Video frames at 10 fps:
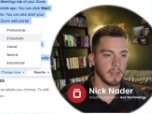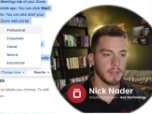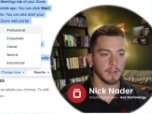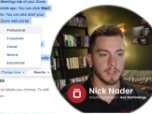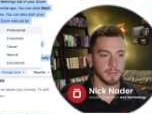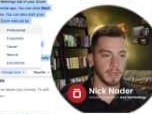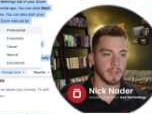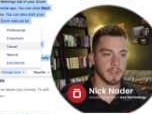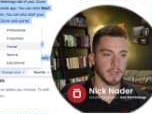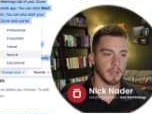let's make
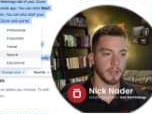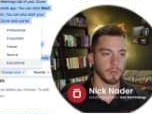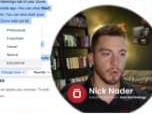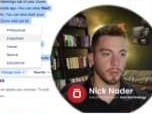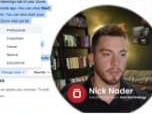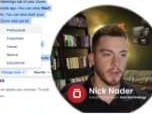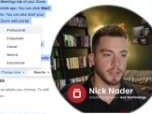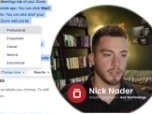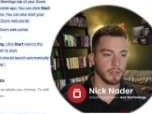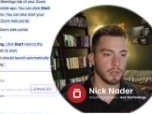this a little more
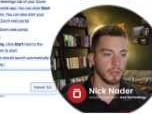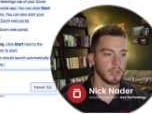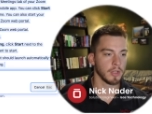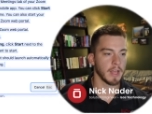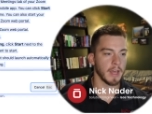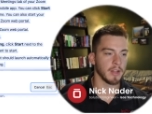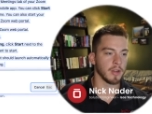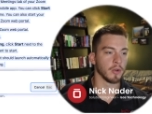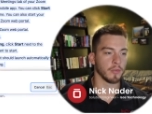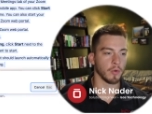professional and
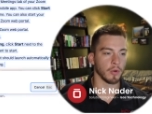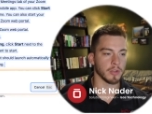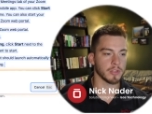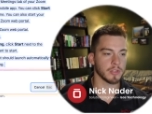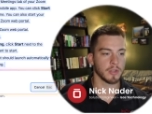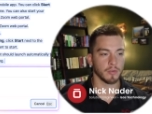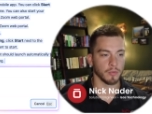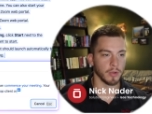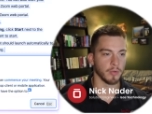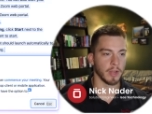it'll of course
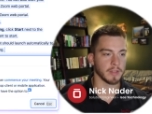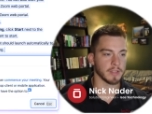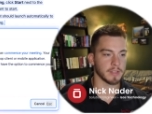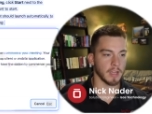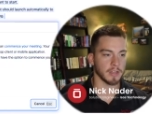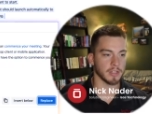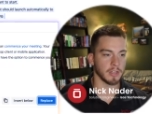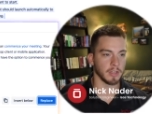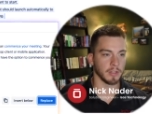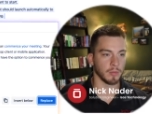rewrite this section
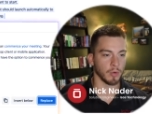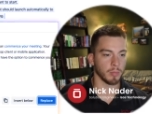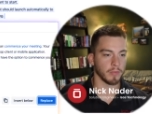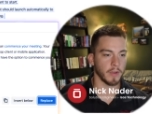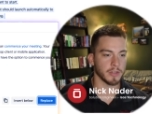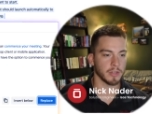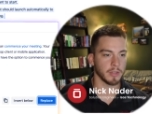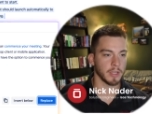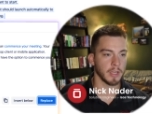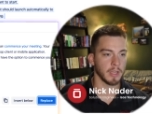a little more
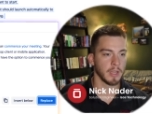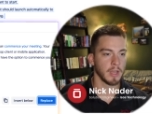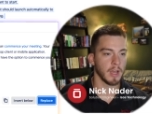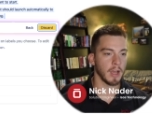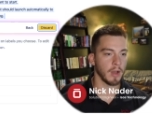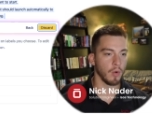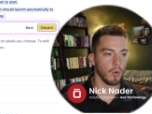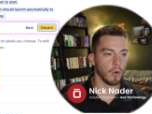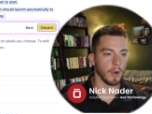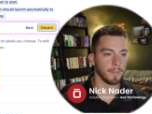professionally uh,
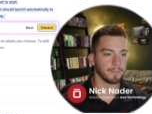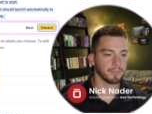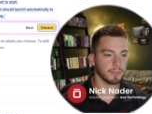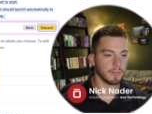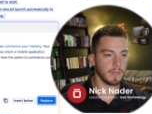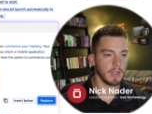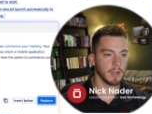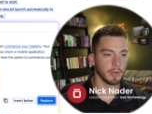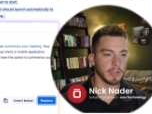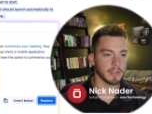or, and
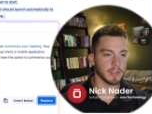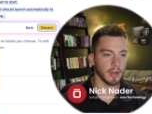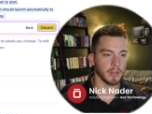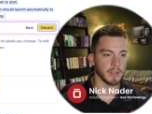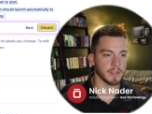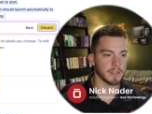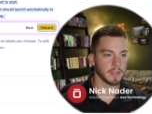we can discard this,